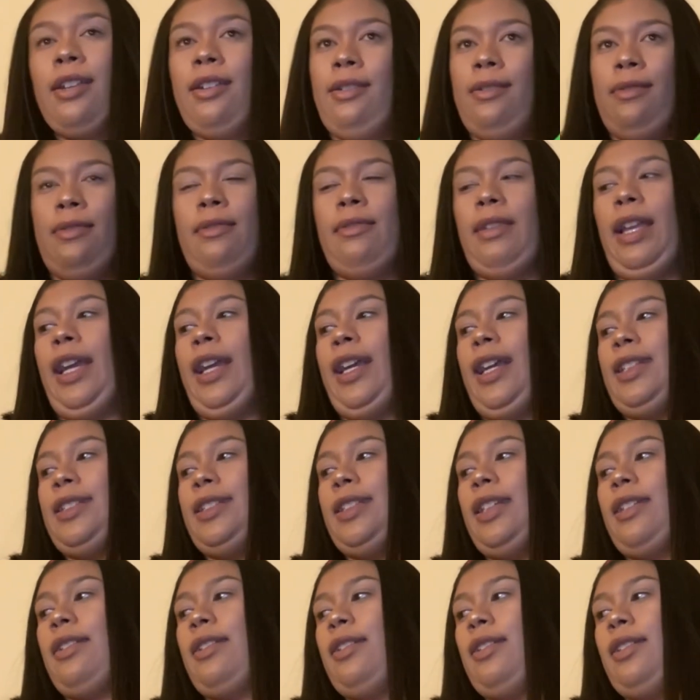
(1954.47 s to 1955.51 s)
like I
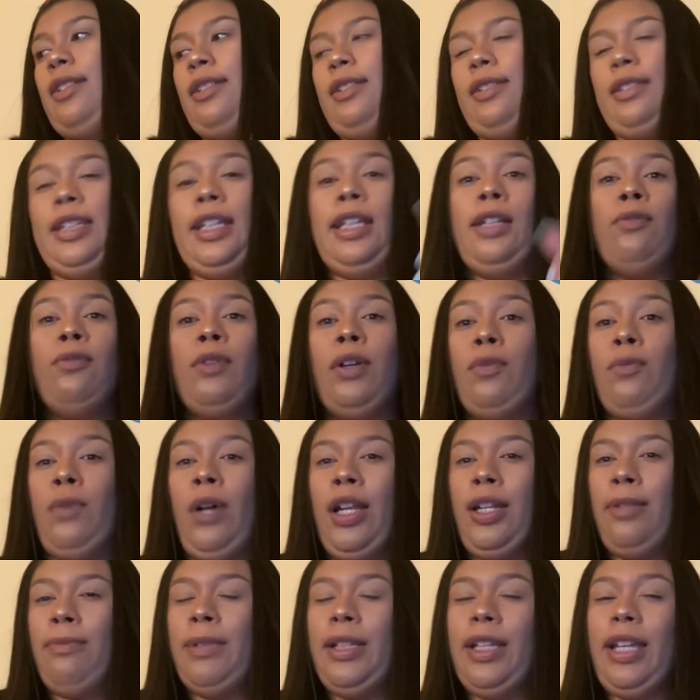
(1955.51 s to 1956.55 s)
said, thing 1
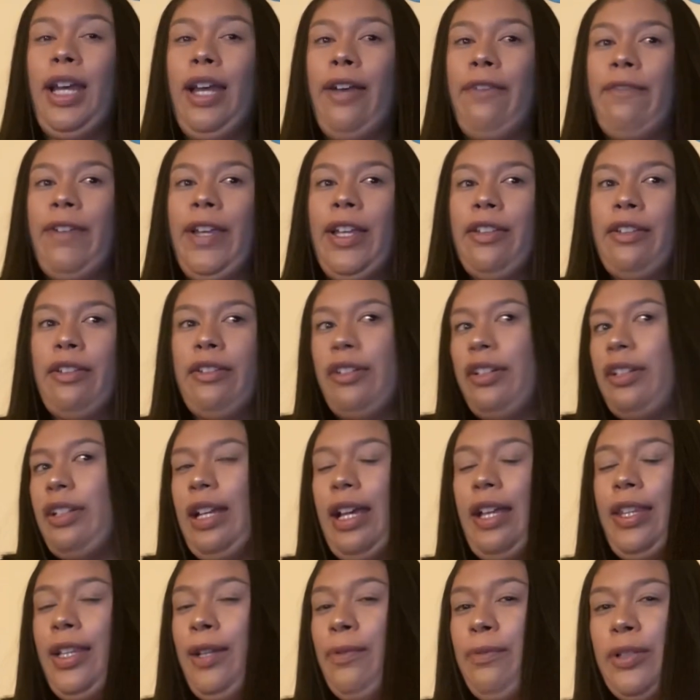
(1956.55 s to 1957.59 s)
wanted me to have faith in her.
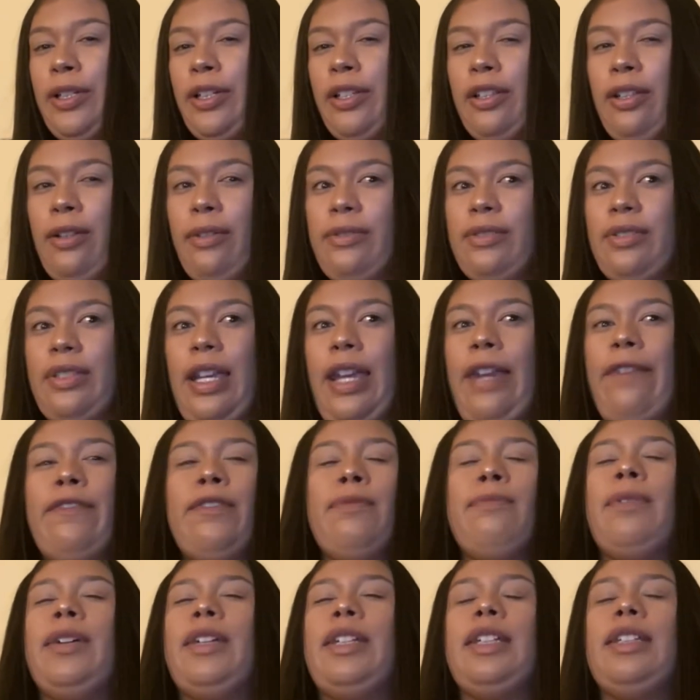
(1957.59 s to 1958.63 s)
Now that we're close,
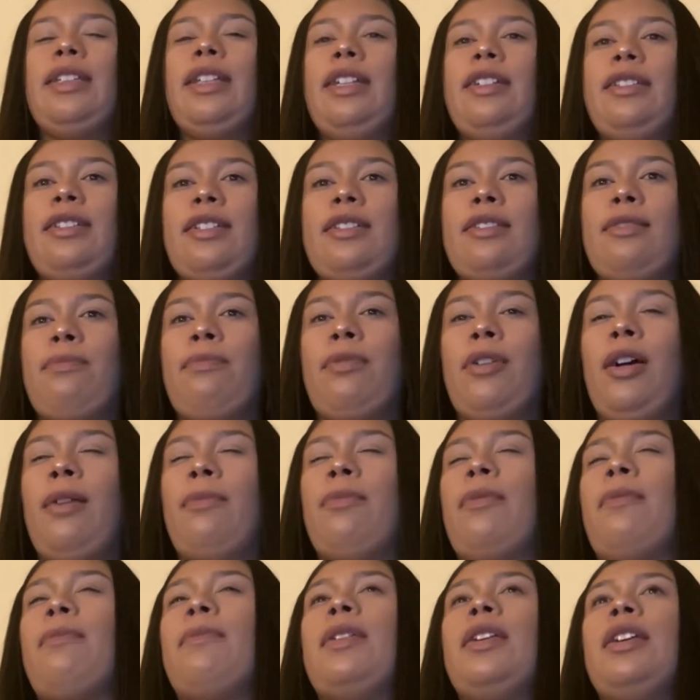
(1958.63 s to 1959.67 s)
everybody thinks it's a
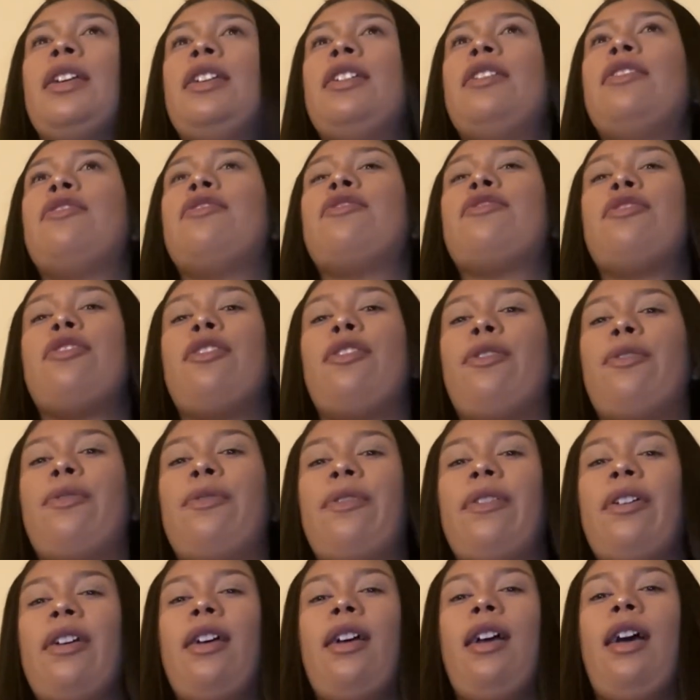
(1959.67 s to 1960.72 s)
problem. So
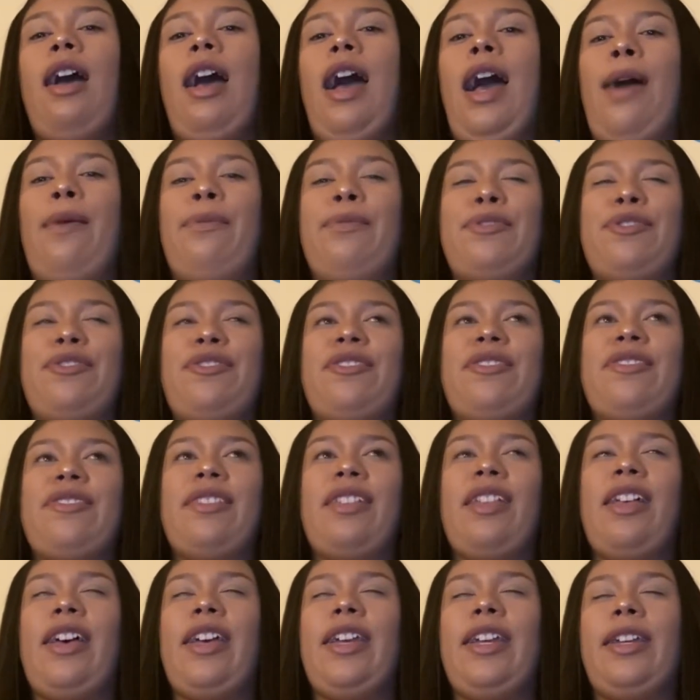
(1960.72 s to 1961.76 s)
I was just
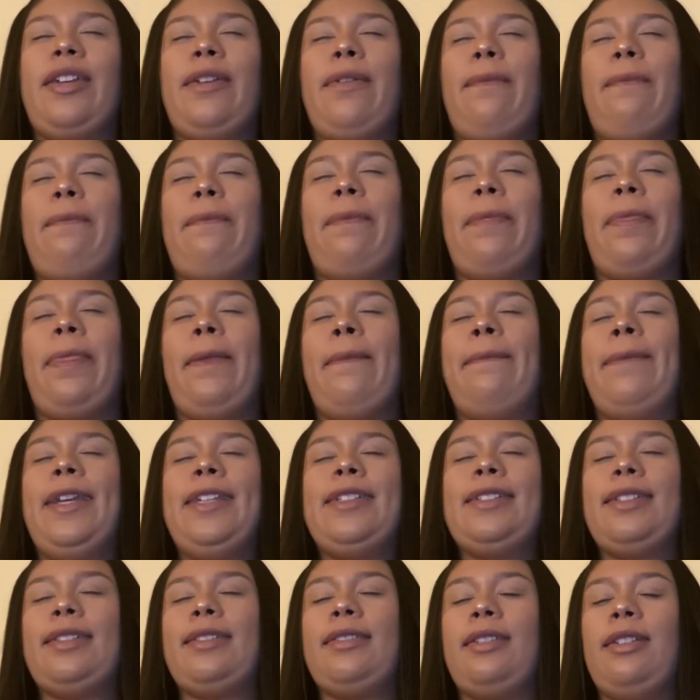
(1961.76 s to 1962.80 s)
like,
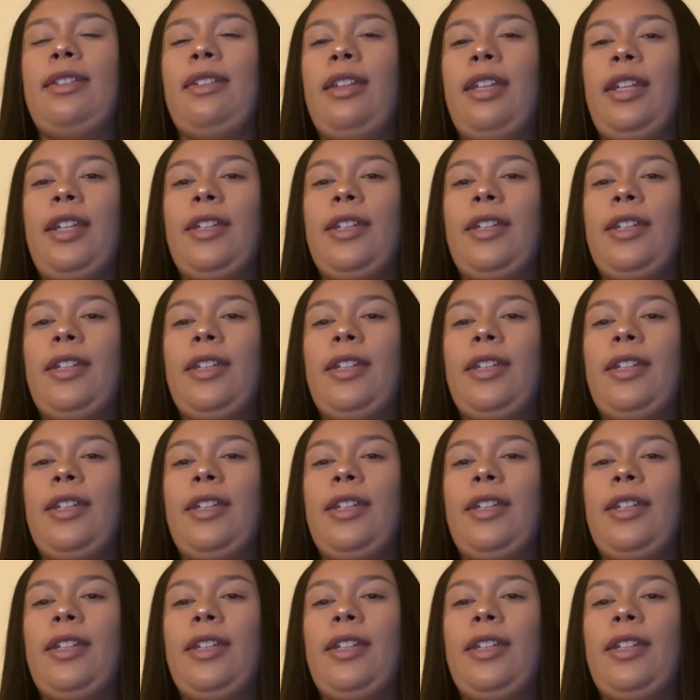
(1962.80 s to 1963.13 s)
basically like,